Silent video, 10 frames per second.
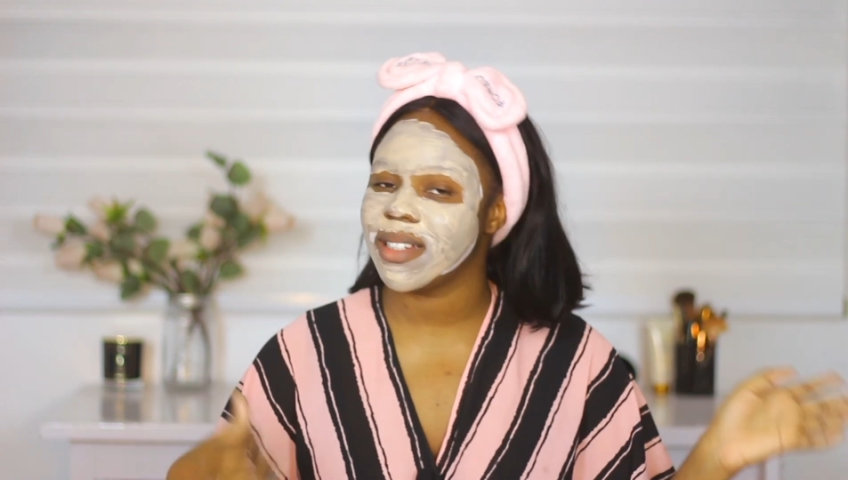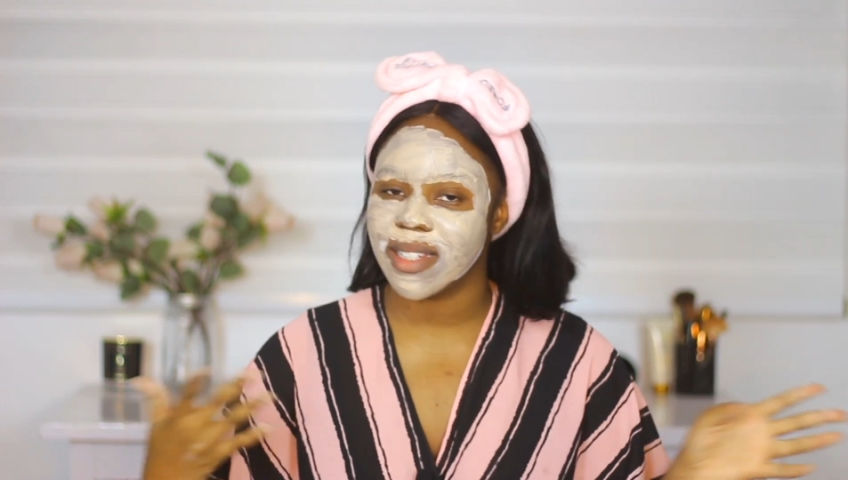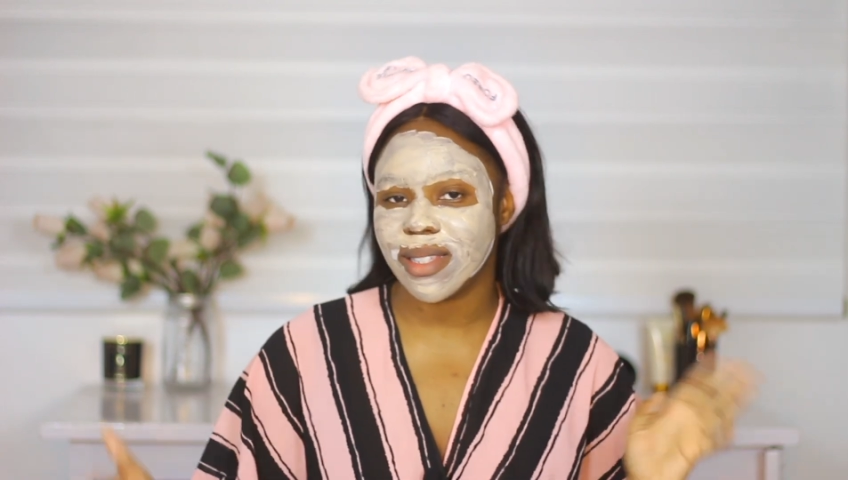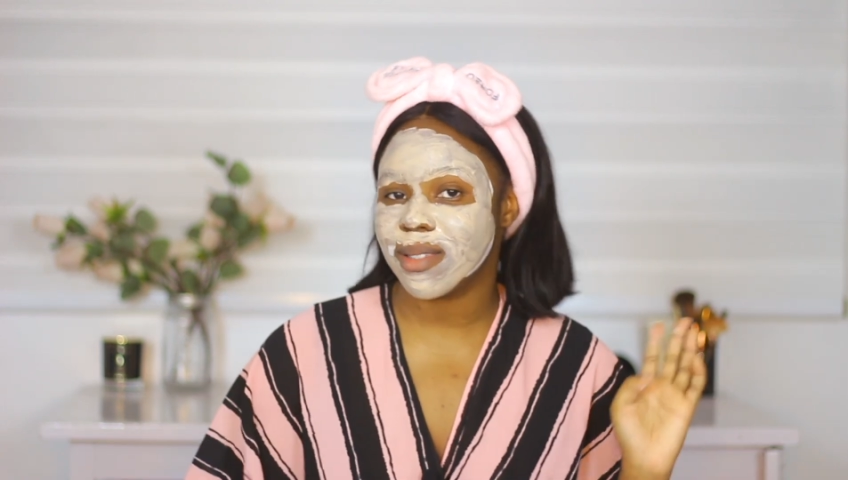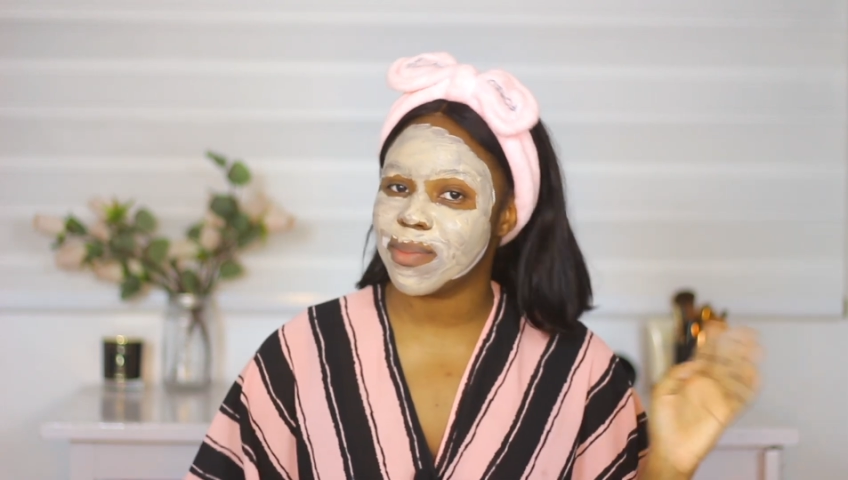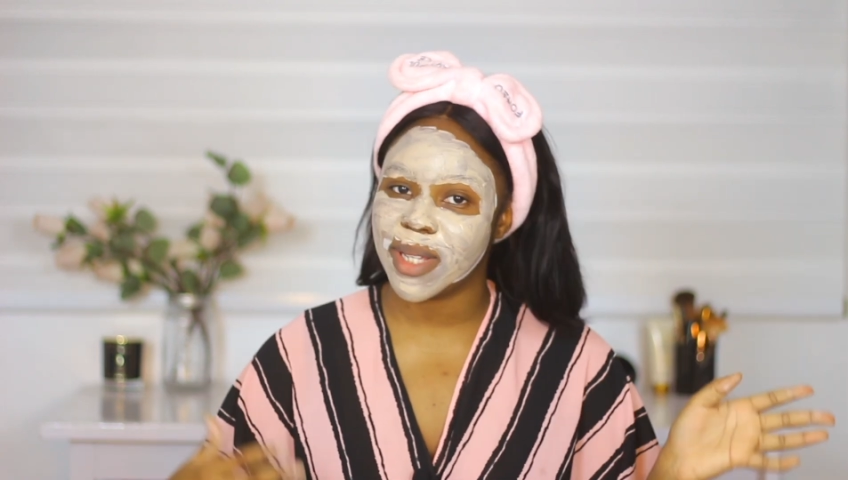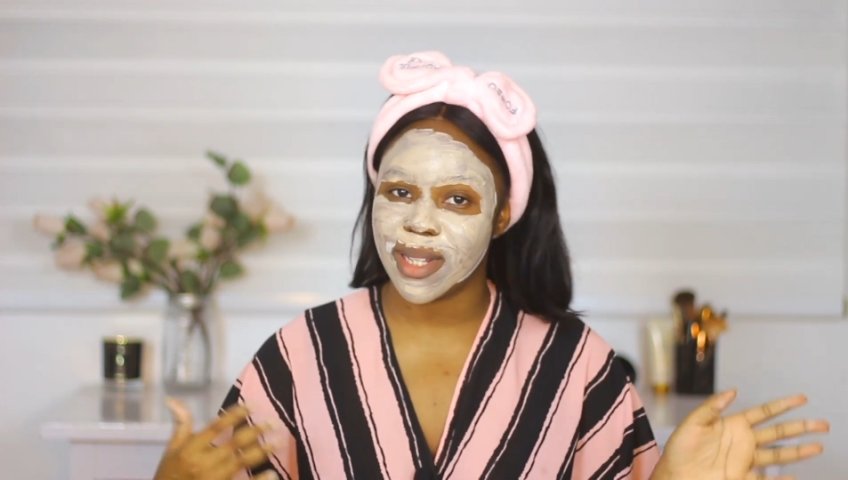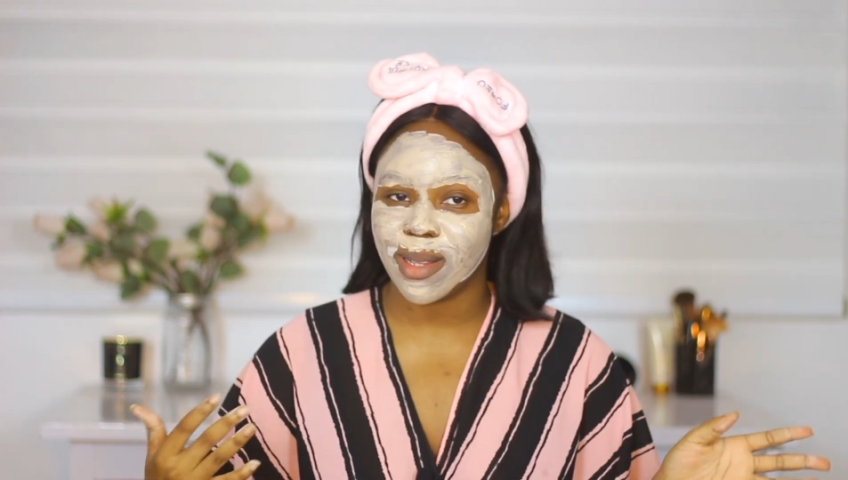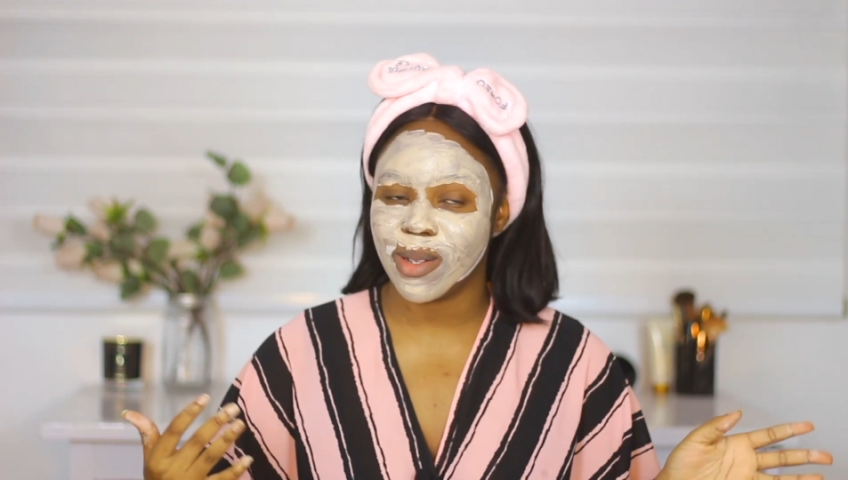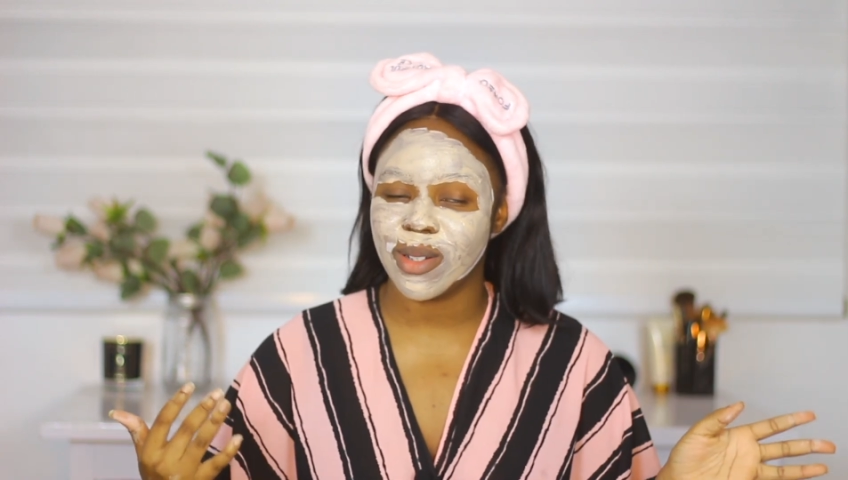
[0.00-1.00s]
a little
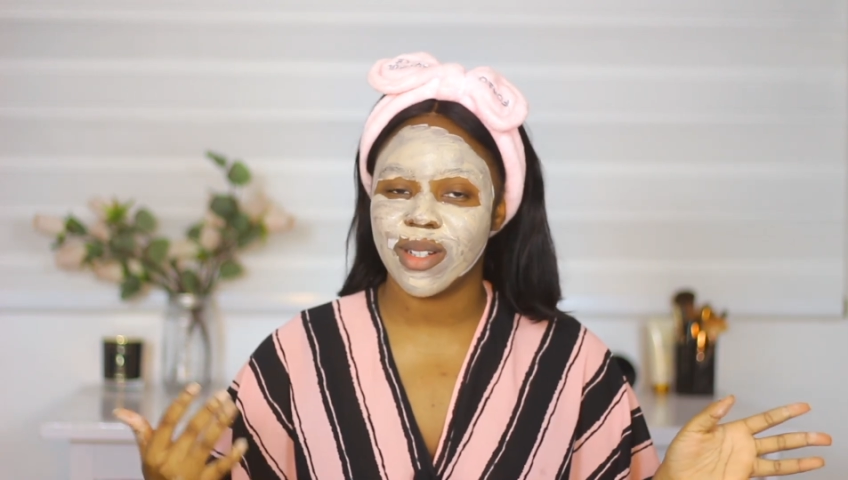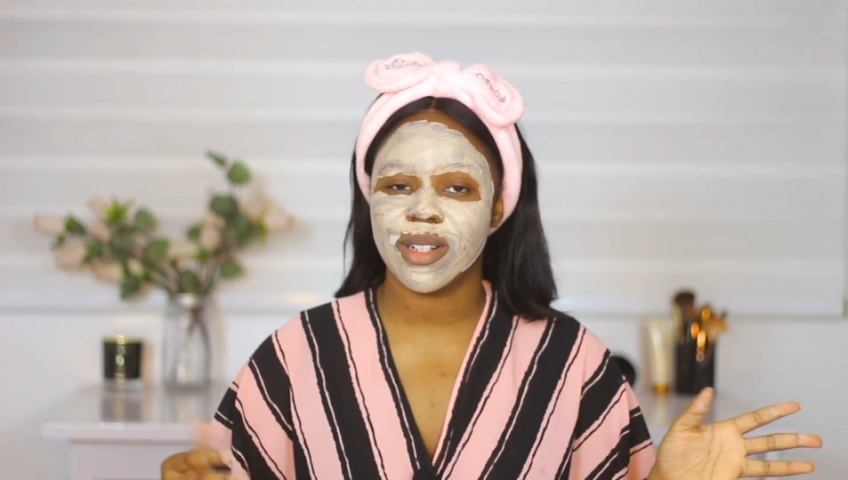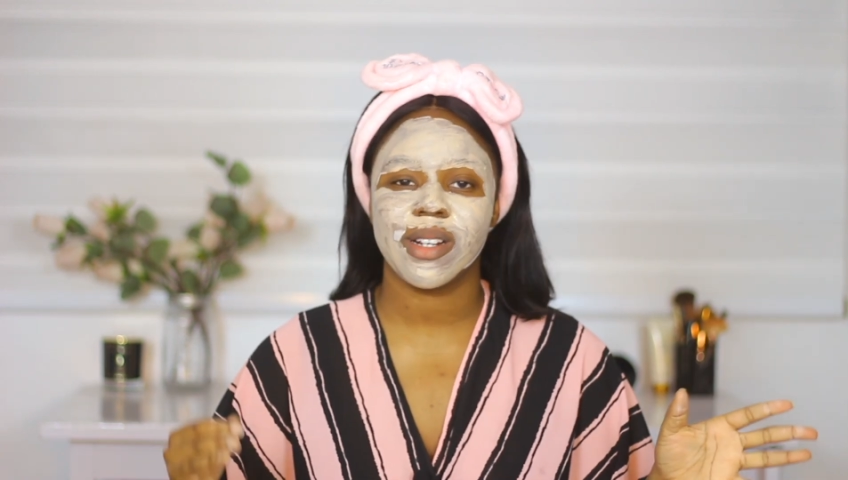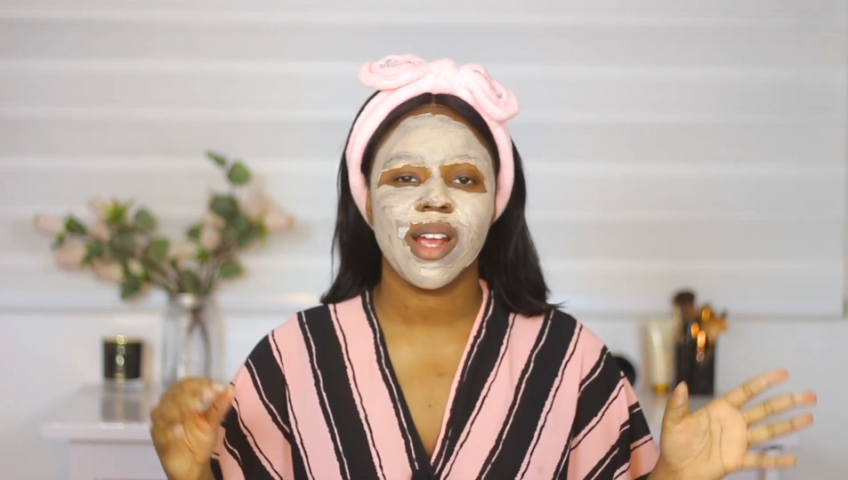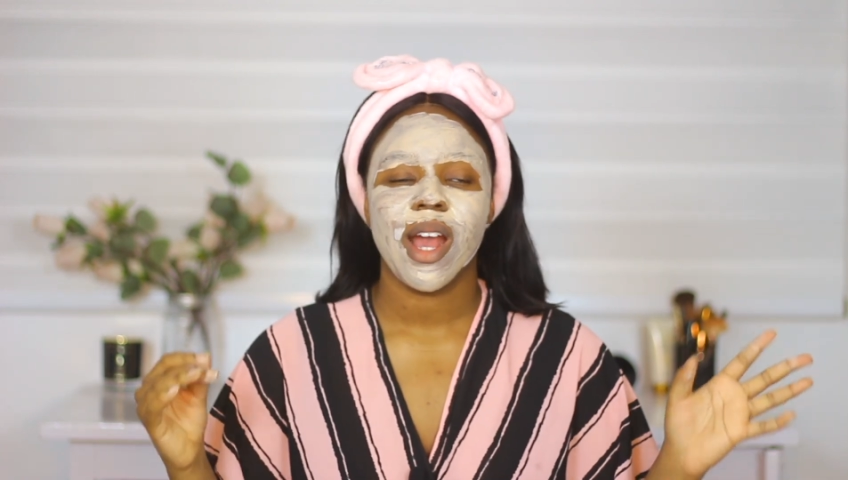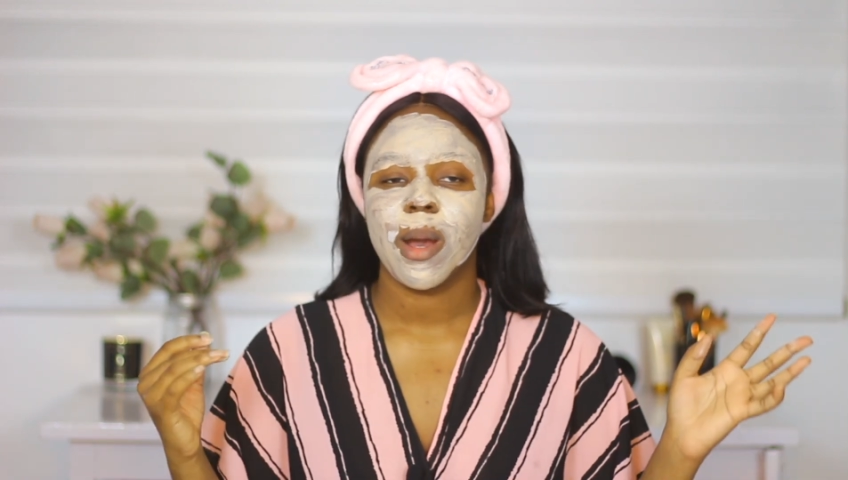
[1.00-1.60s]
bit longer.